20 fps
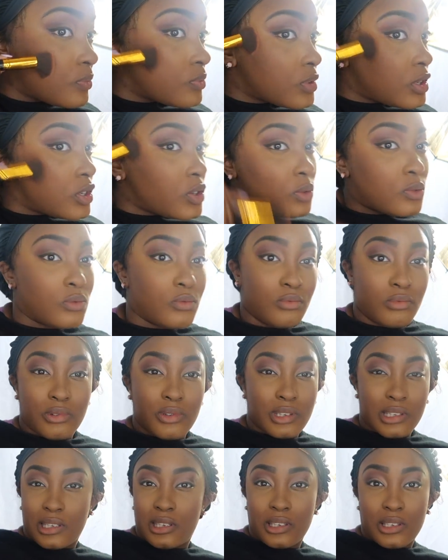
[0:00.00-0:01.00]
Just
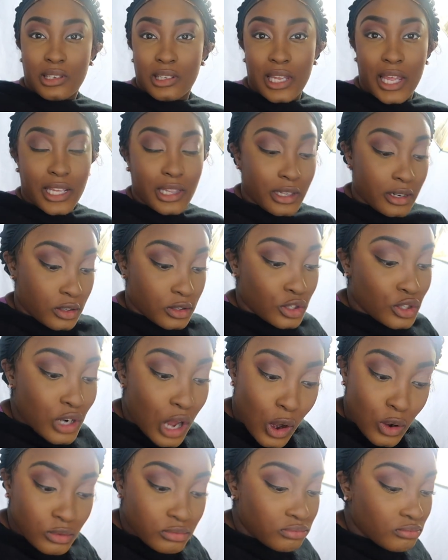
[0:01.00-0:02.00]
slight little, you
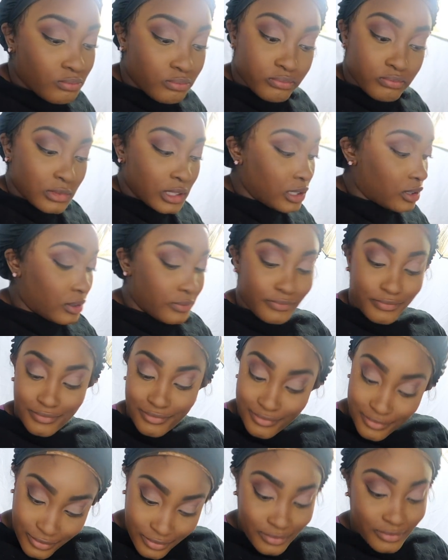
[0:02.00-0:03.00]
know, little
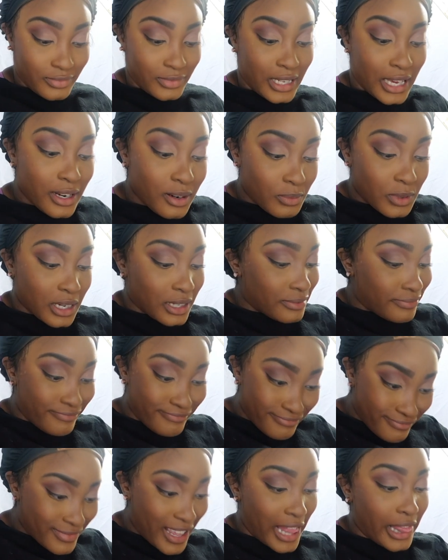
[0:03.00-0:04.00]
hit them with a
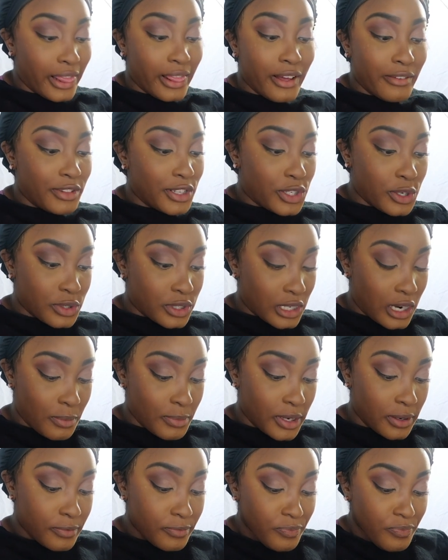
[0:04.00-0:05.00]
I love the Toasted
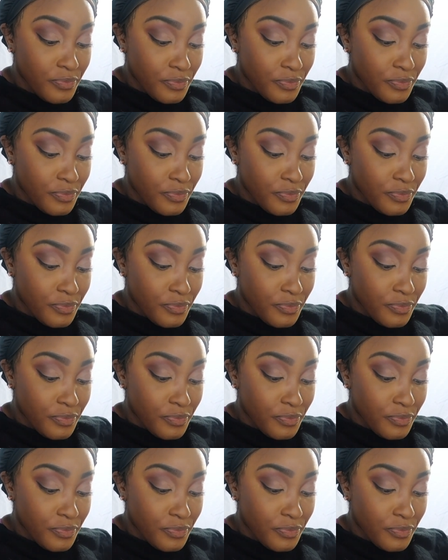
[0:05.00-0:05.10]
Almond.